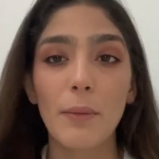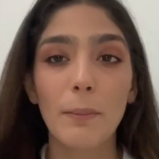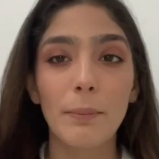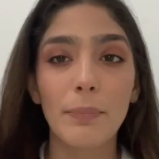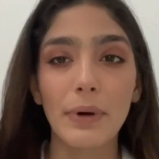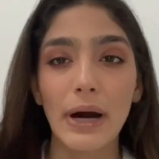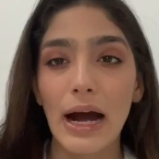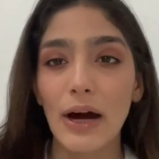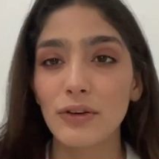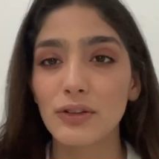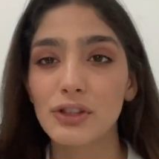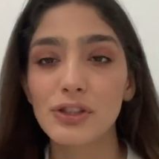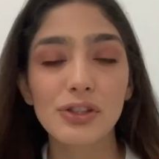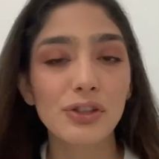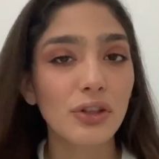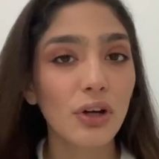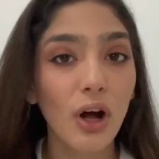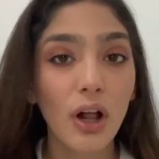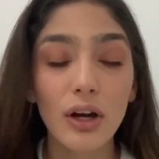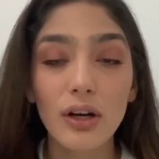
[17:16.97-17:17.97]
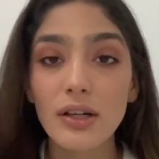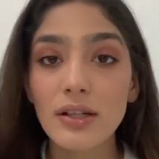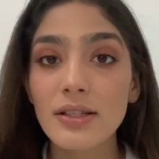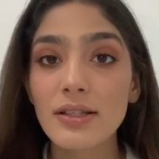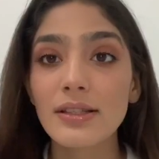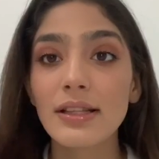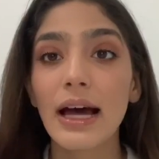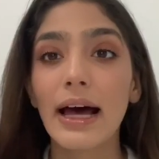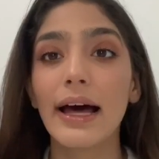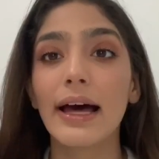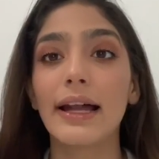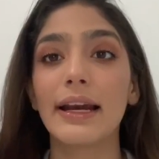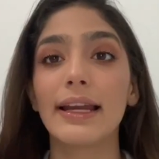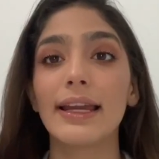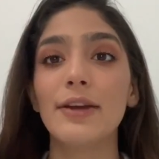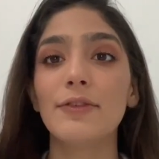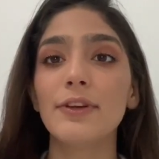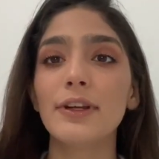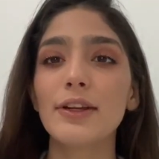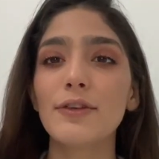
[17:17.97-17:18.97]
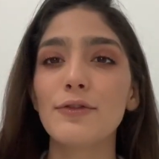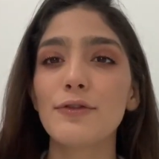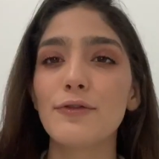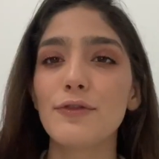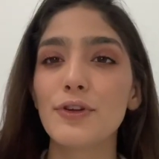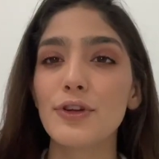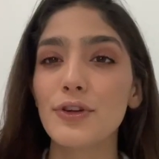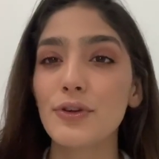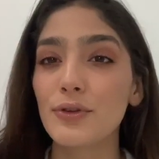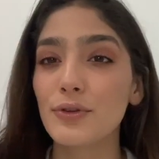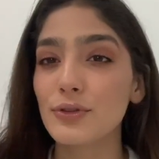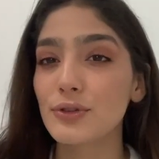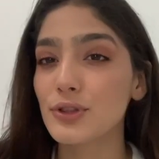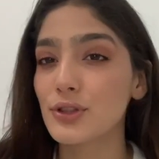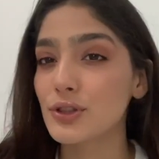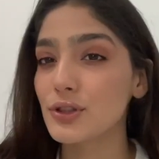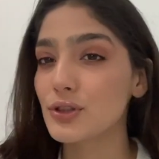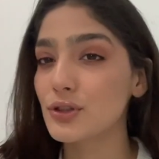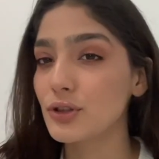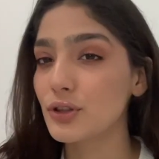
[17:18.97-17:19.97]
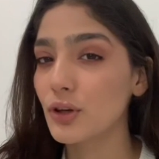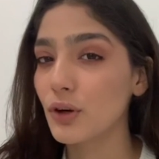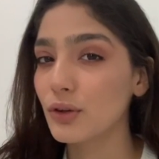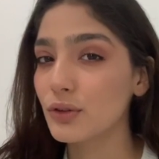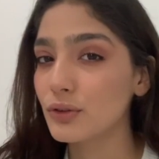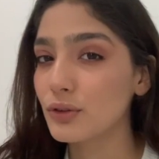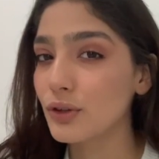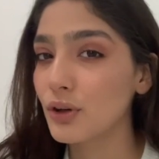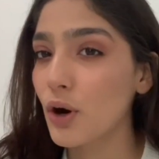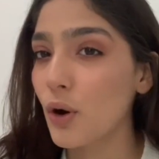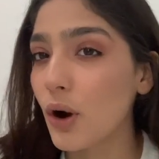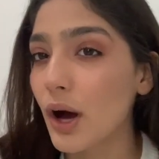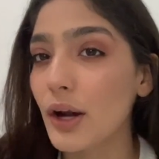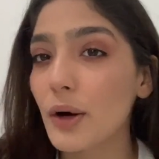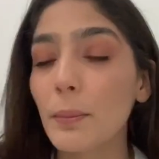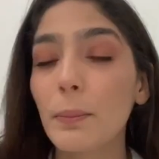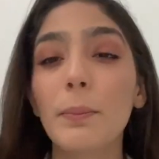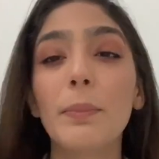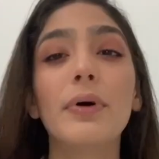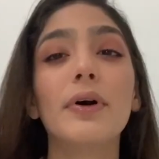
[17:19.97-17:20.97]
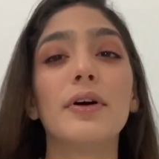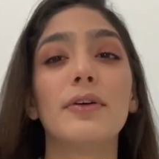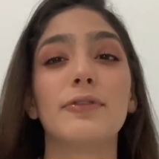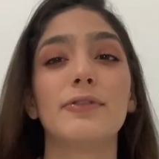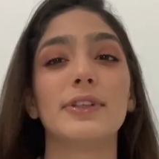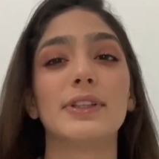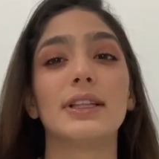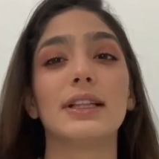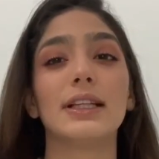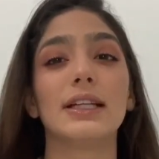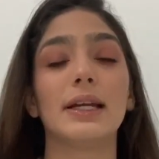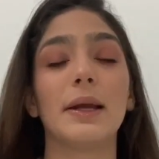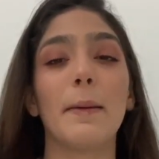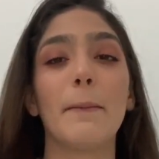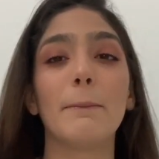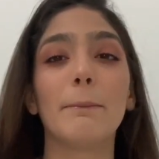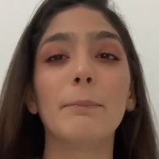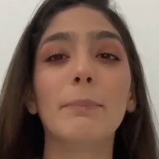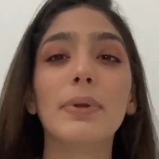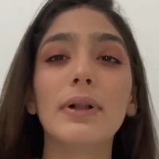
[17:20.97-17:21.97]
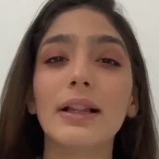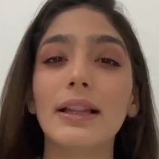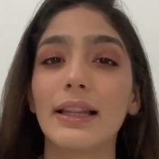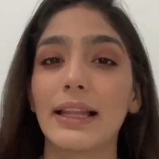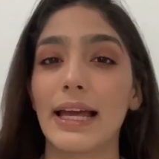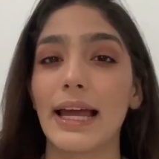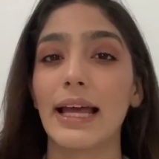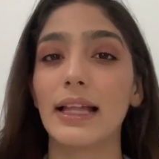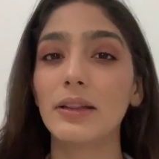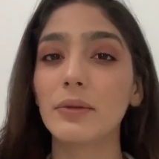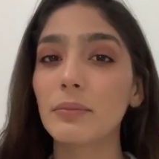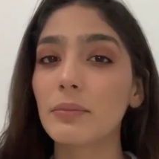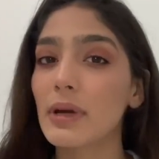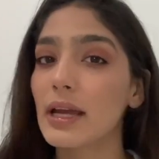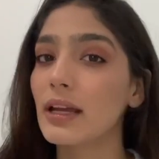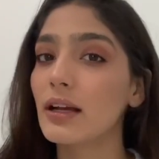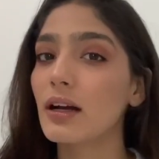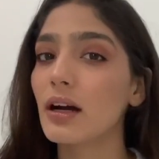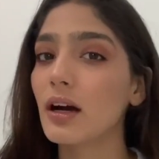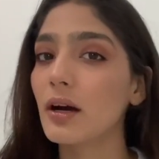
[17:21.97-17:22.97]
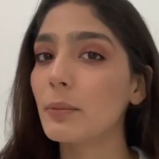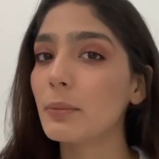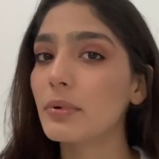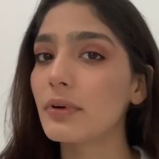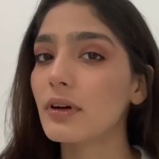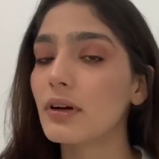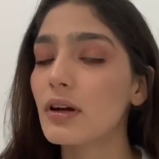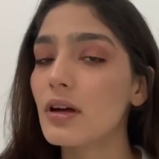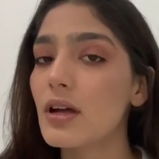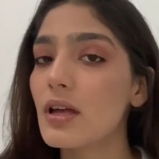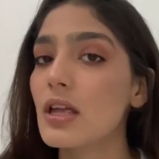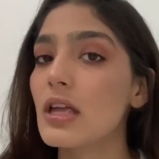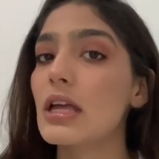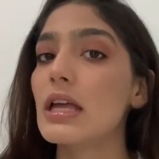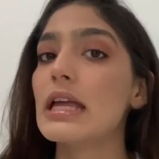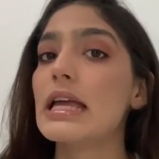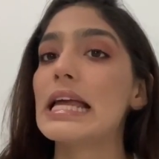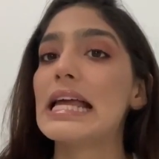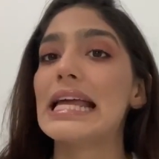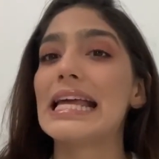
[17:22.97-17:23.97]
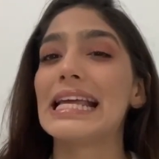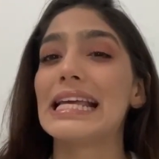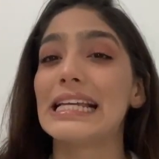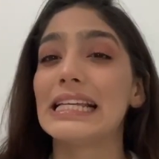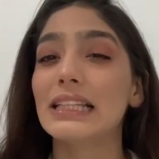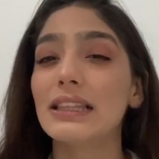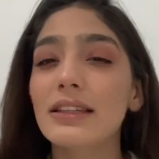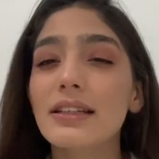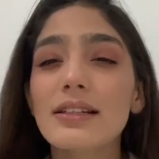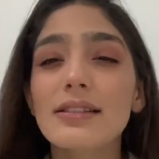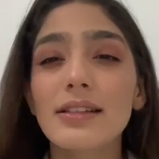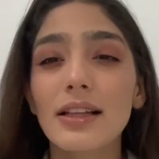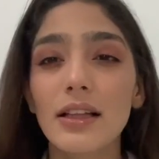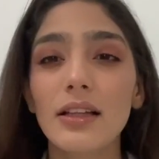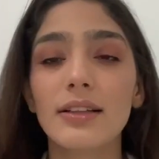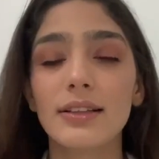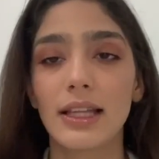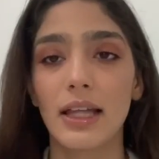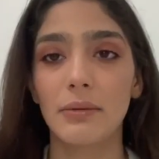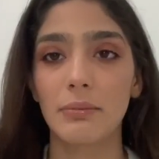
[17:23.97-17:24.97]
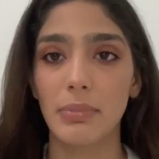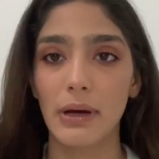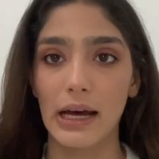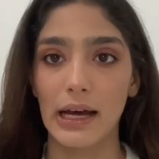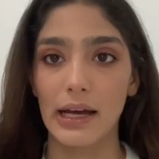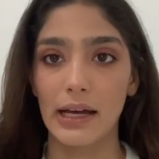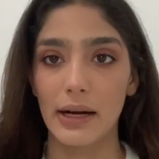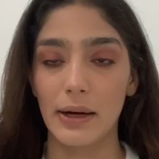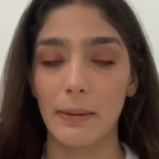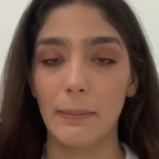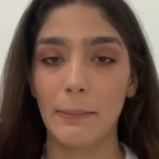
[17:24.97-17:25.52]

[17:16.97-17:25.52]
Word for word: brownish colors, that even if you just don't know how to perfectly blend makeup, it doesn't look that bad.